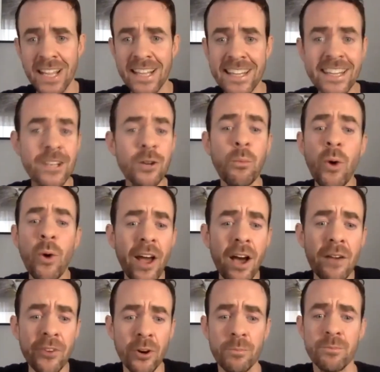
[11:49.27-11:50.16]
eat them
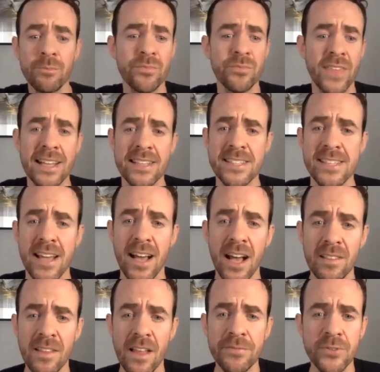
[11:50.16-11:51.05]
whenever. That's
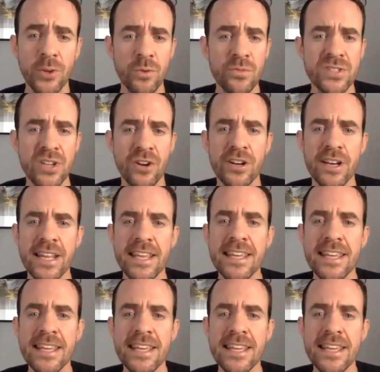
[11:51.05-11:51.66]
leftovers are an